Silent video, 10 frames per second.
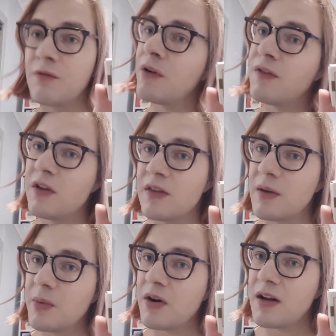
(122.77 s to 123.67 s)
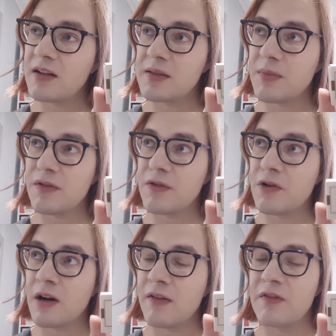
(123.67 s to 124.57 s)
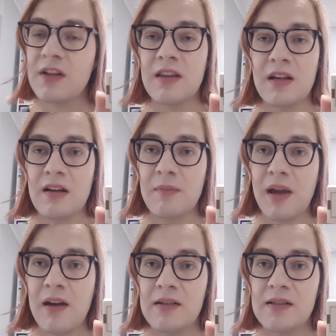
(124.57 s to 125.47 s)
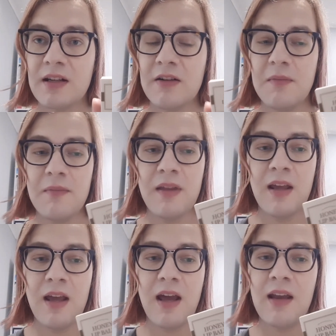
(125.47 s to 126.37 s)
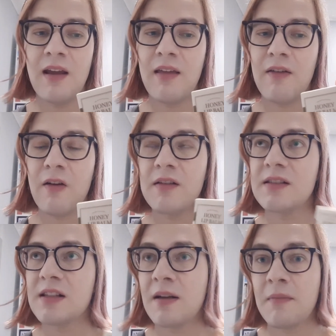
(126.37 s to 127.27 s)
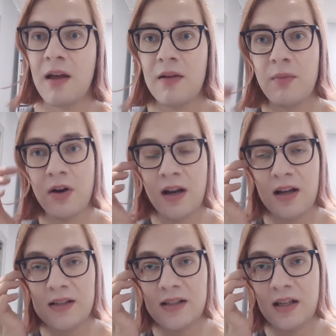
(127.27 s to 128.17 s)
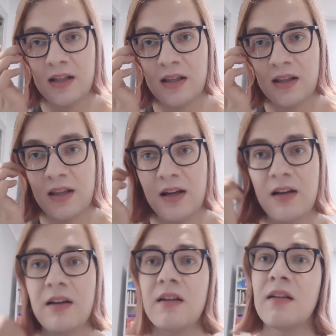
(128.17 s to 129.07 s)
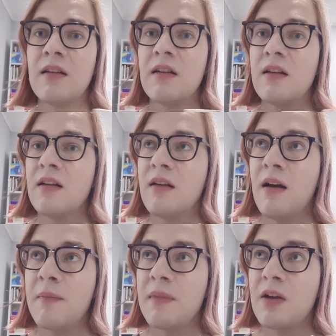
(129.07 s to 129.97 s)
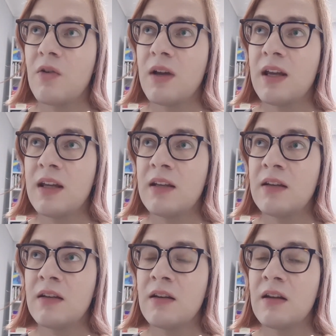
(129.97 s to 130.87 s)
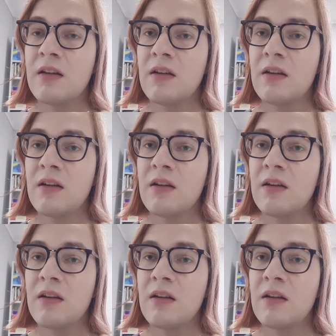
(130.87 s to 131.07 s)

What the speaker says: reviewed their products before. I've done their repair serum, and I've got some other products in their the green